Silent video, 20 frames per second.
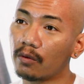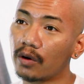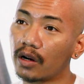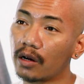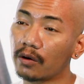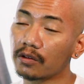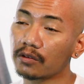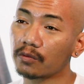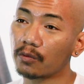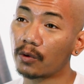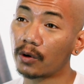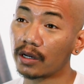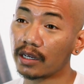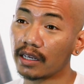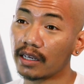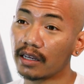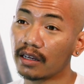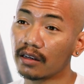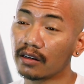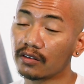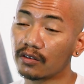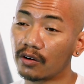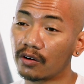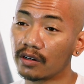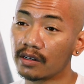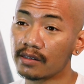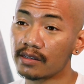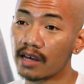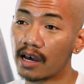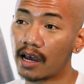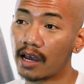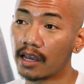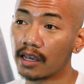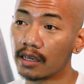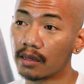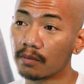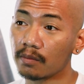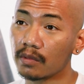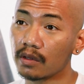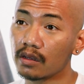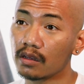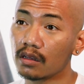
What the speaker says: where I was working during the time,